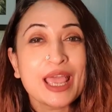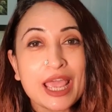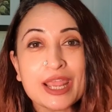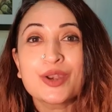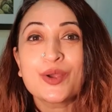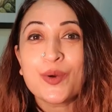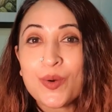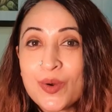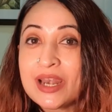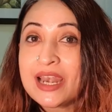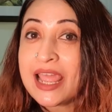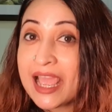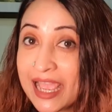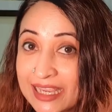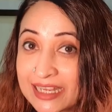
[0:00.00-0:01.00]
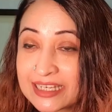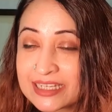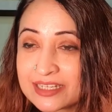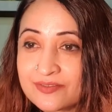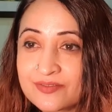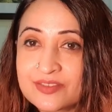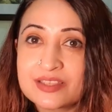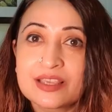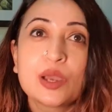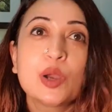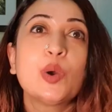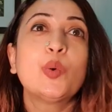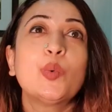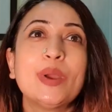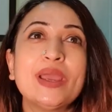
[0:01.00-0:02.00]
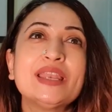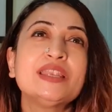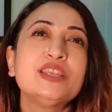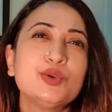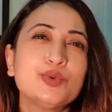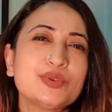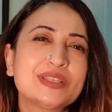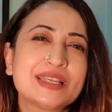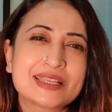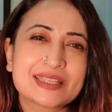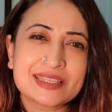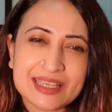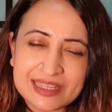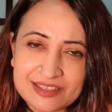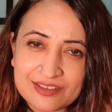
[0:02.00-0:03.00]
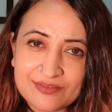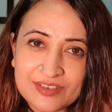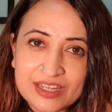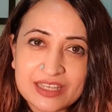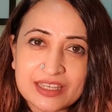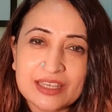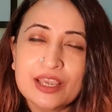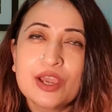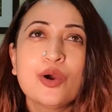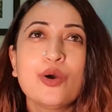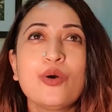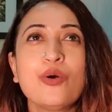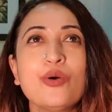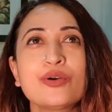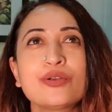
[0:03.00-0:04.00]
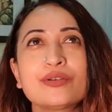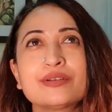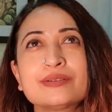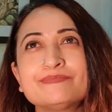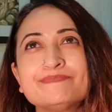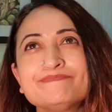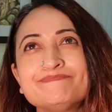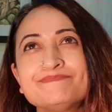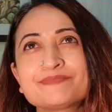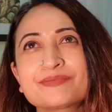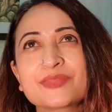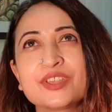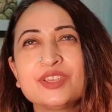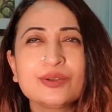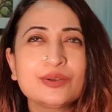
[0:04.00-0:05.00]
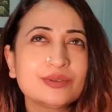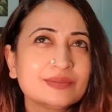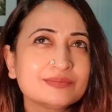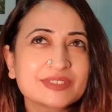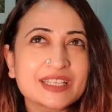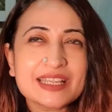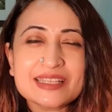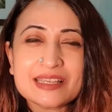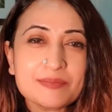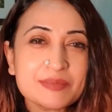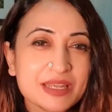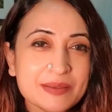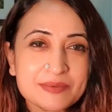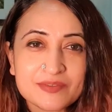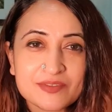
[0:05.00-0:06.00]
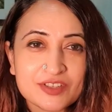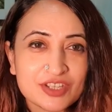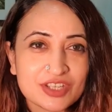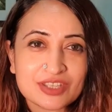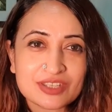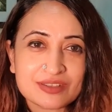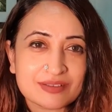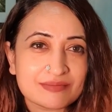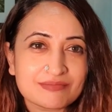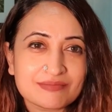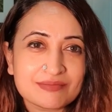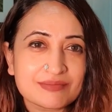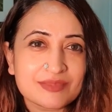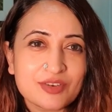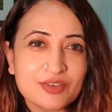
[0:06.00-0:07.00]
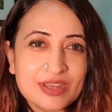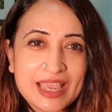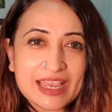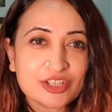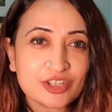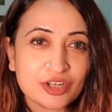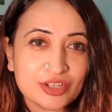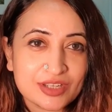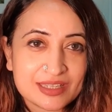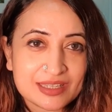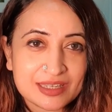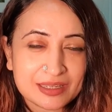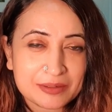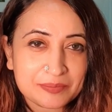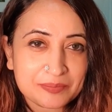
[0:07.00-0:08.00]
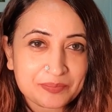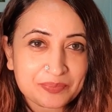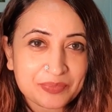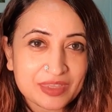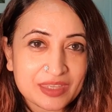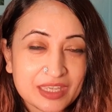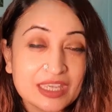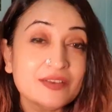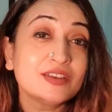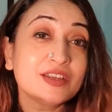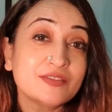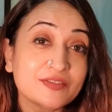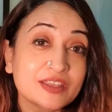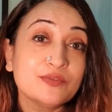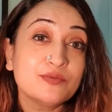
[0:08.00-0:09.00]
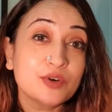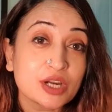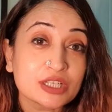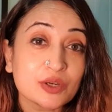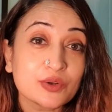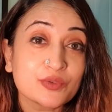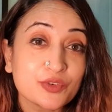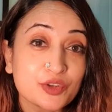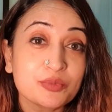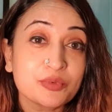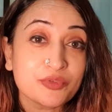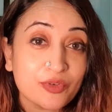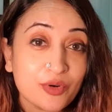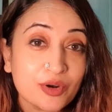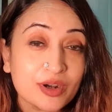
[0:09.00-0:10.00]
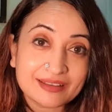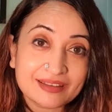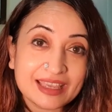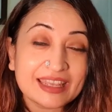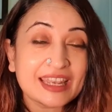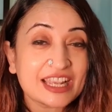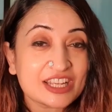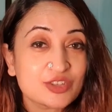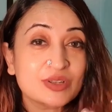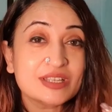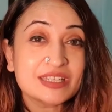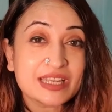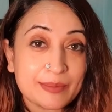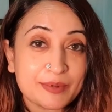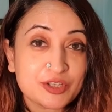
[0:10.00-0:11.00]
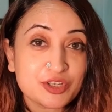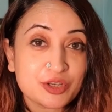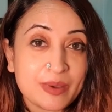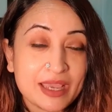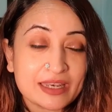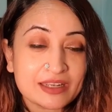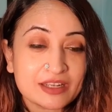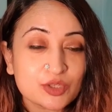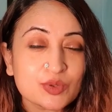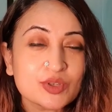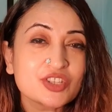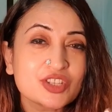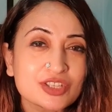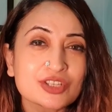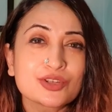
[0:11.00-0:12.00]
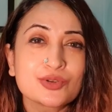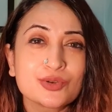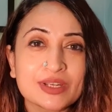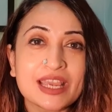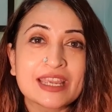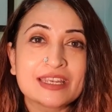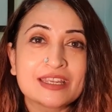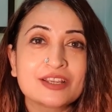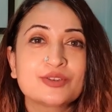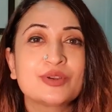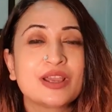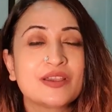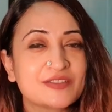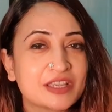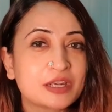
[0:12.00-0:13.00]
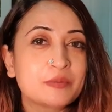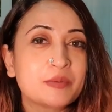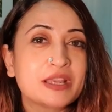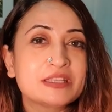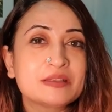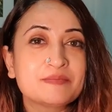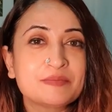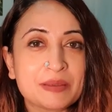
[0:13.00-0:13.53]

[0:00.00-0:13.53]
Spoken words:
and all actives, when used excessively, or, you know, can sometimes even just react on your skin, even if they worked out for you before, and actually damage your barrier. So it's just a good idea to have ceramides and